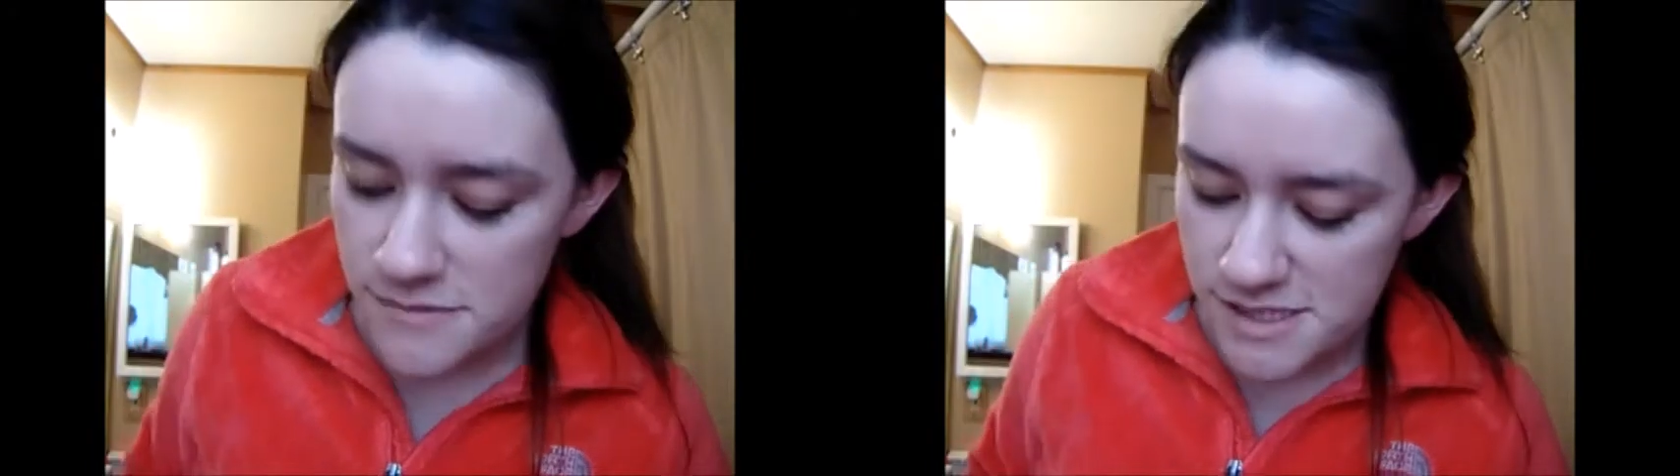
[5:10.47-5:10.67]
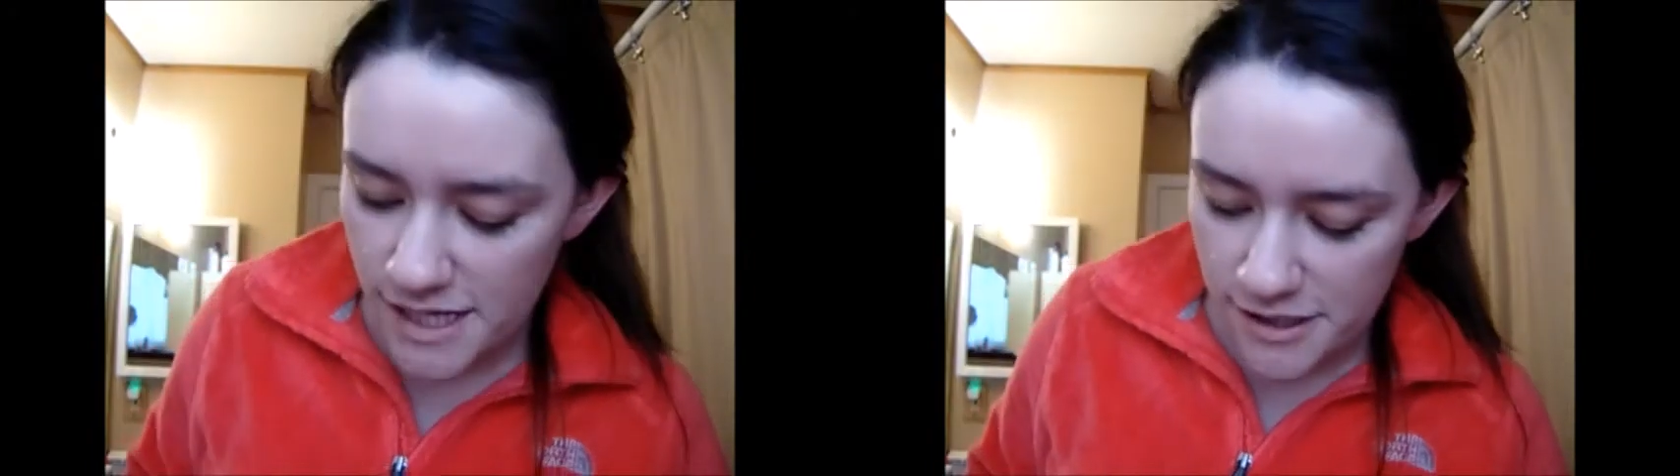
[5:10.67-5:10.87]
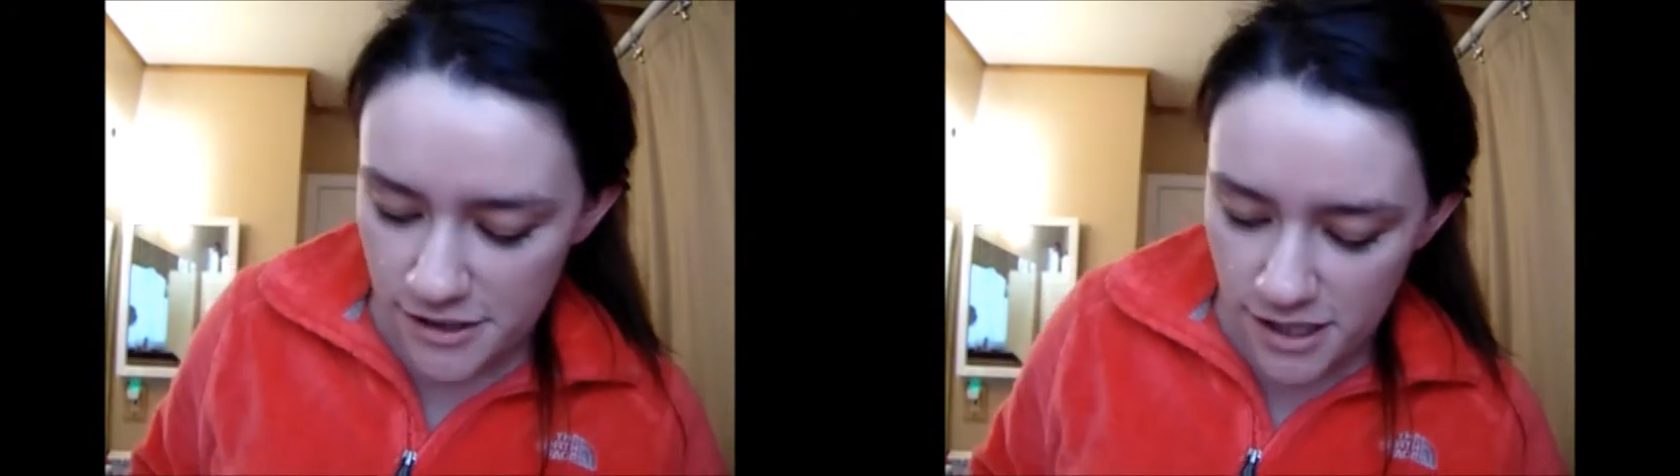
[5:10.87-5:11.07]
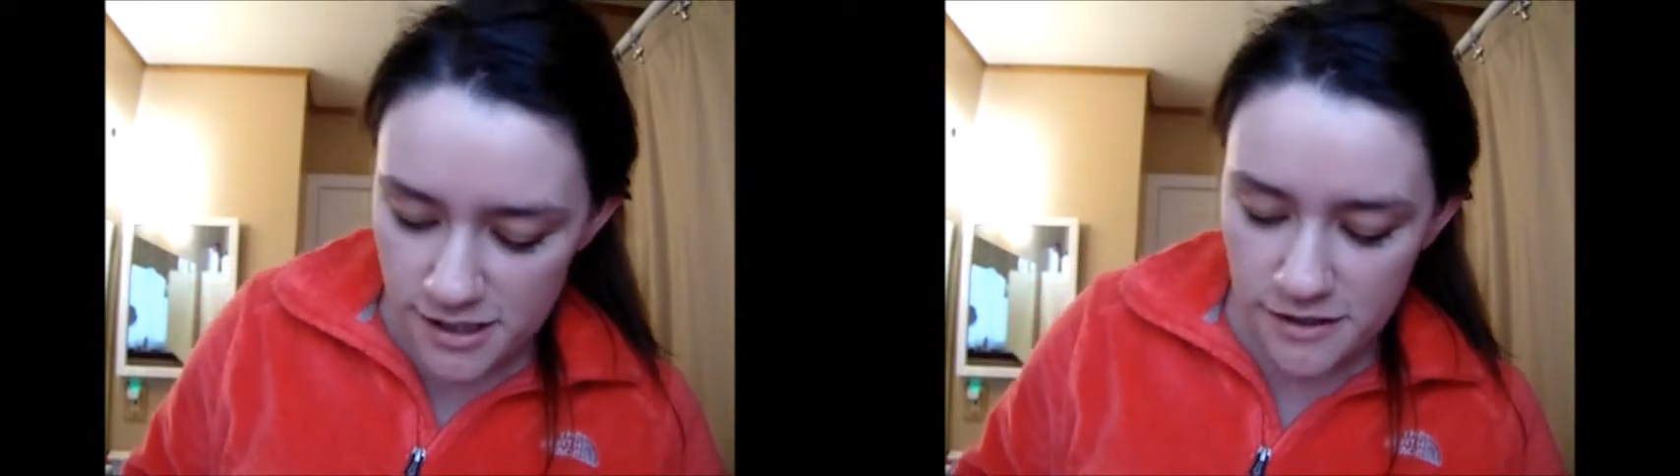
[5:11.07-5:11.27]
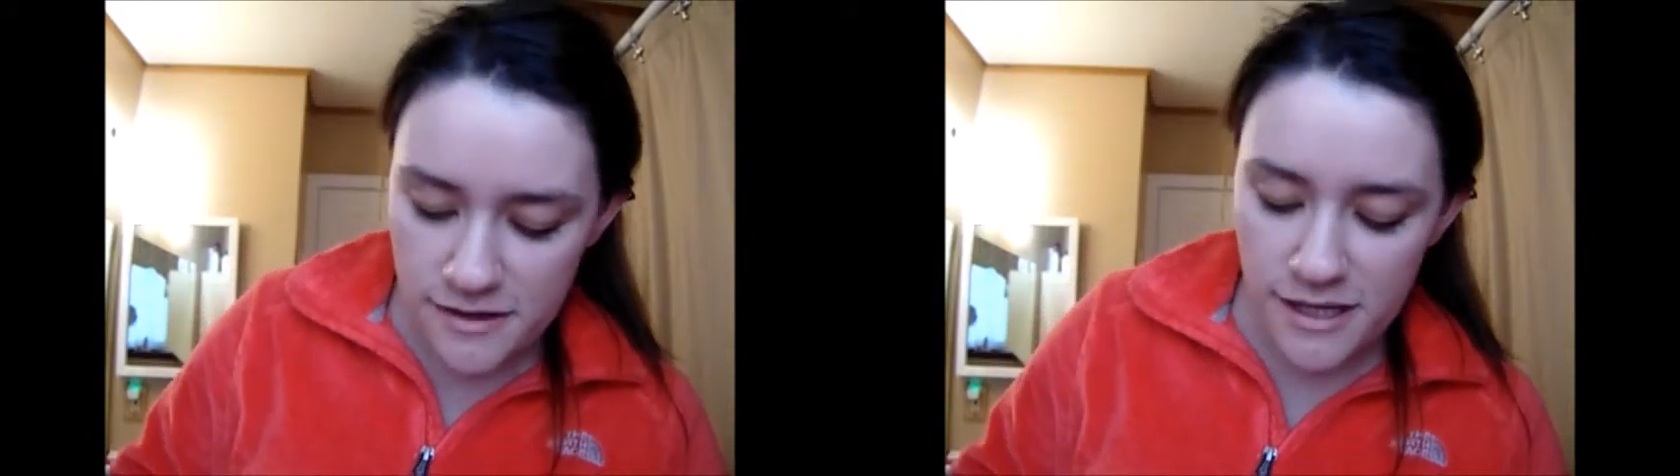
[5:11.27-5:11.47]
center
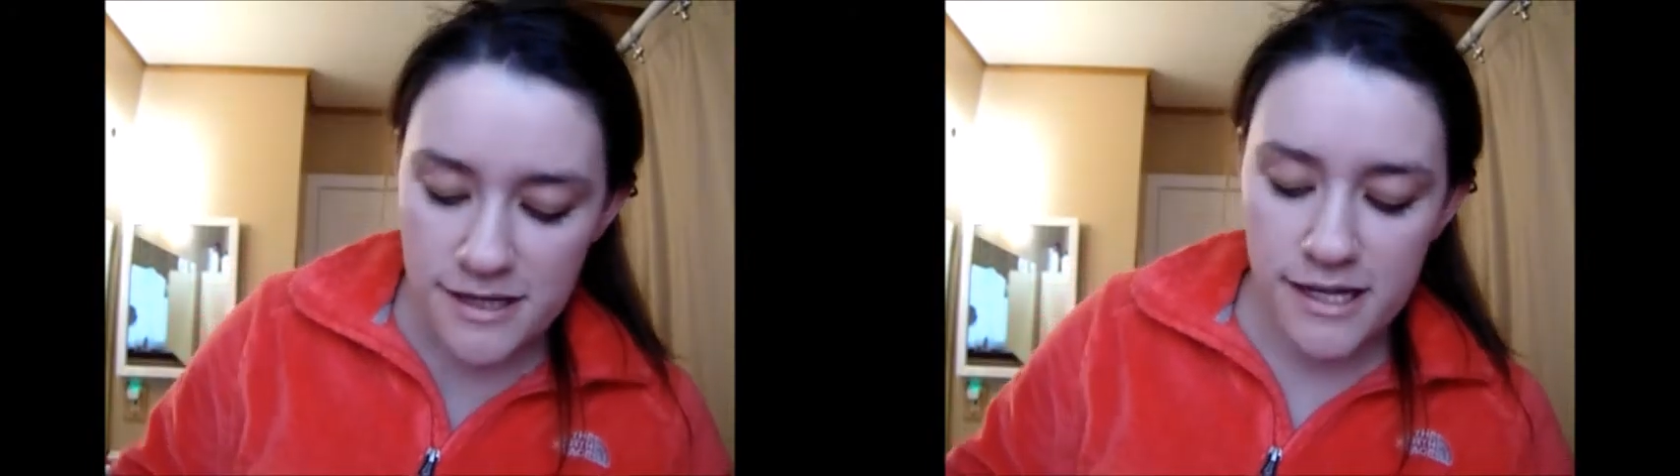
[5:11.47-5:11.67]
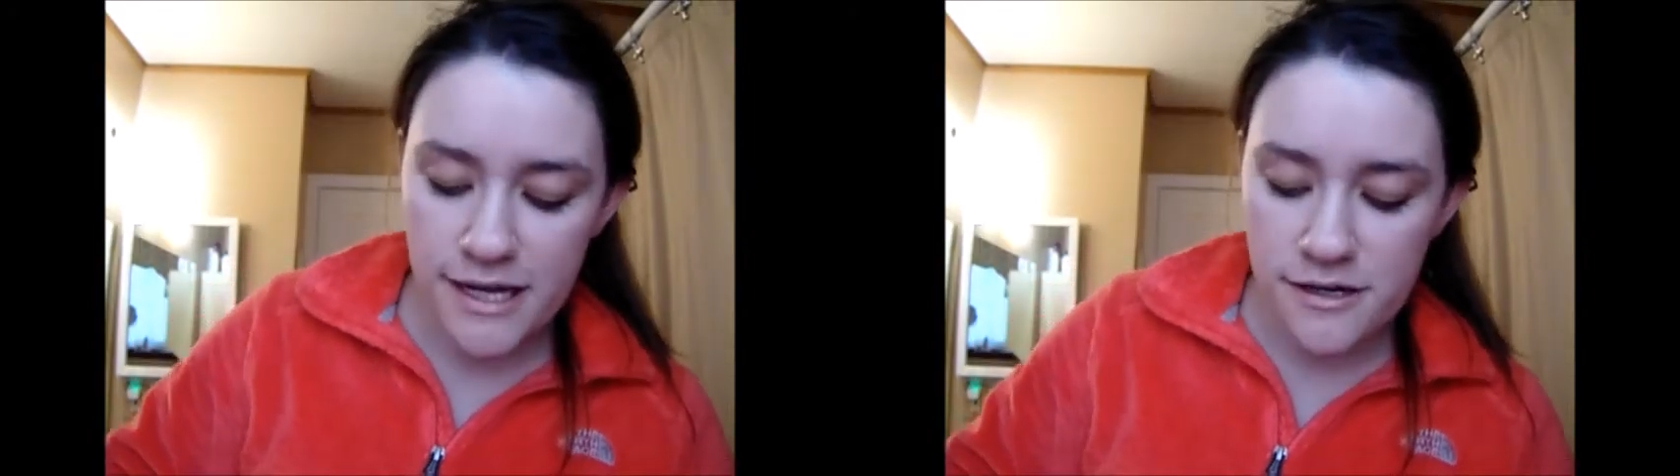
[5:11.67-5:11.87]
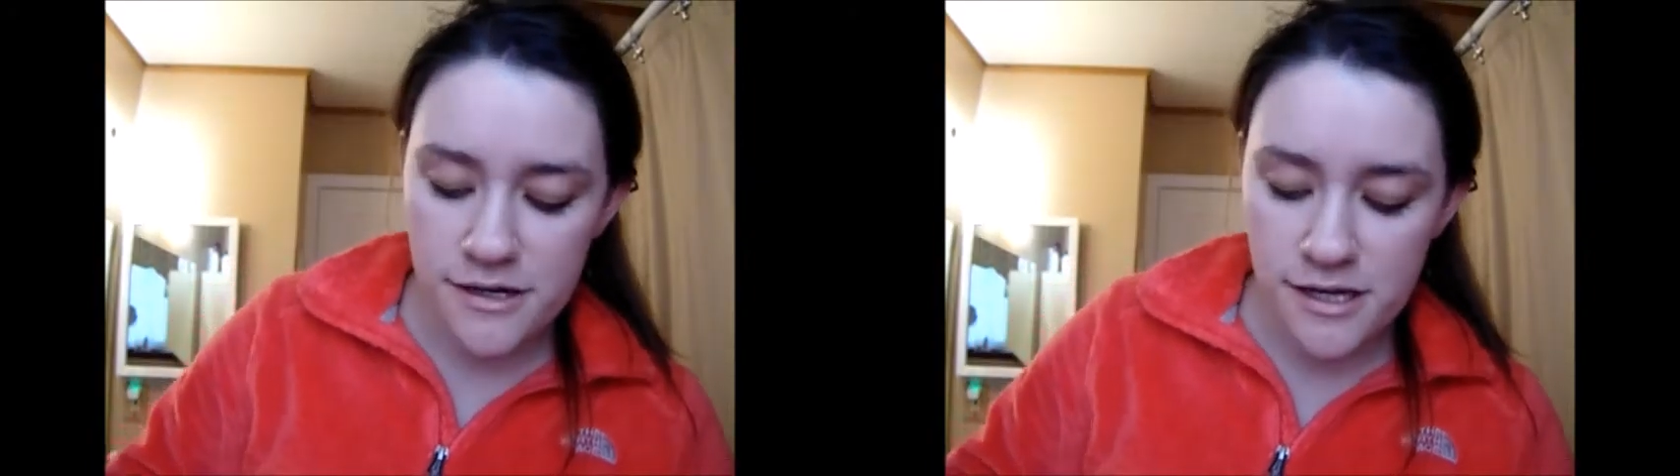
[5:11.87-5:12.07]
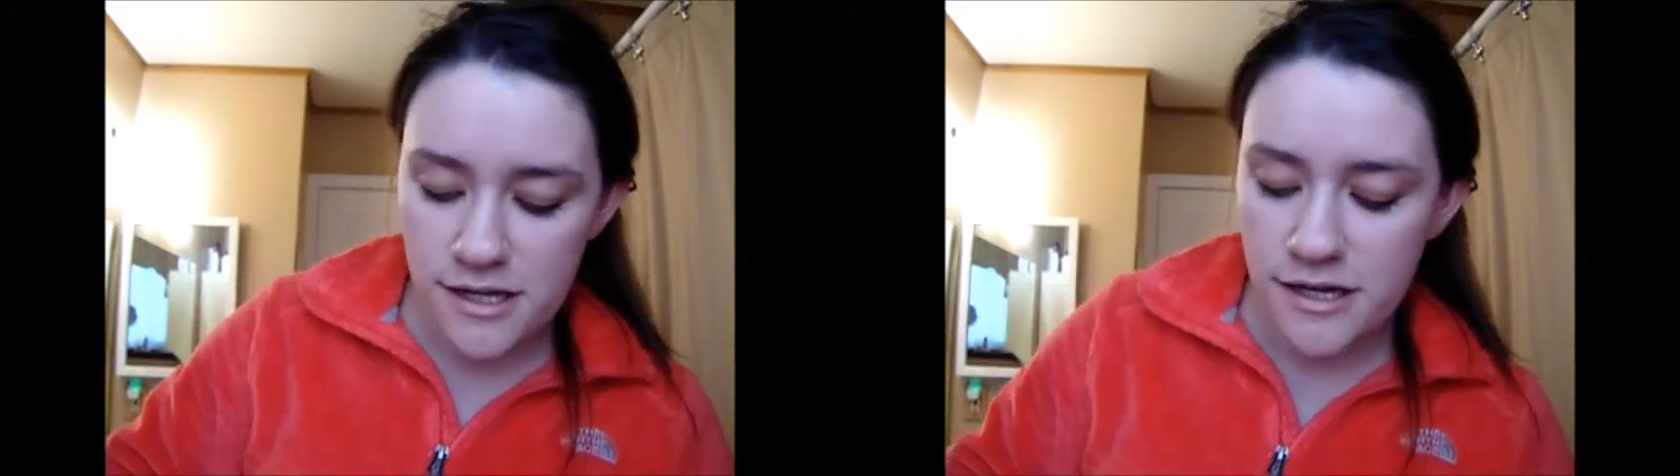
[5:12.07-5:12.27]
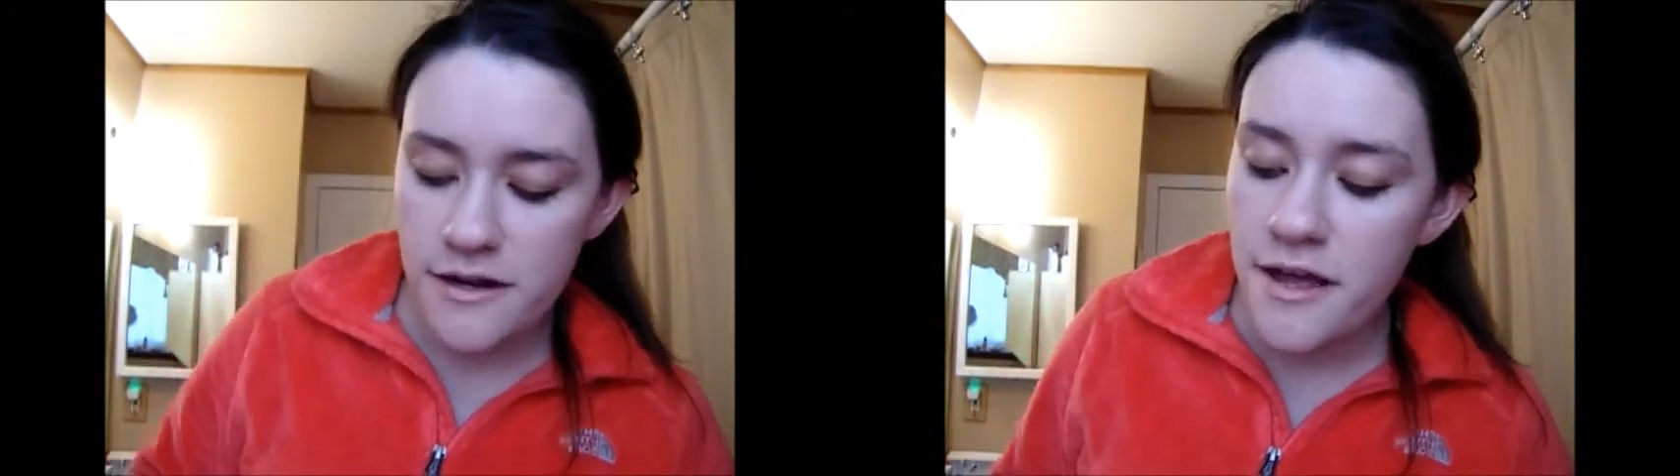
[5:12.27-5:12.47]
color, the lighter
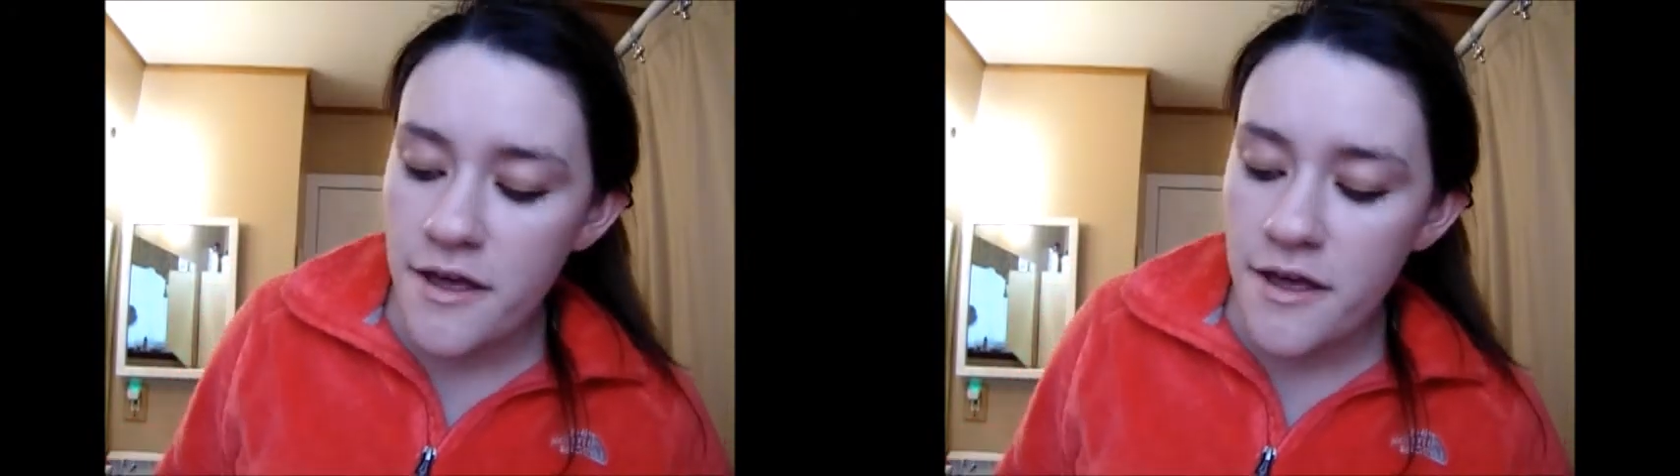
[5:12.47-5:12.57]
color,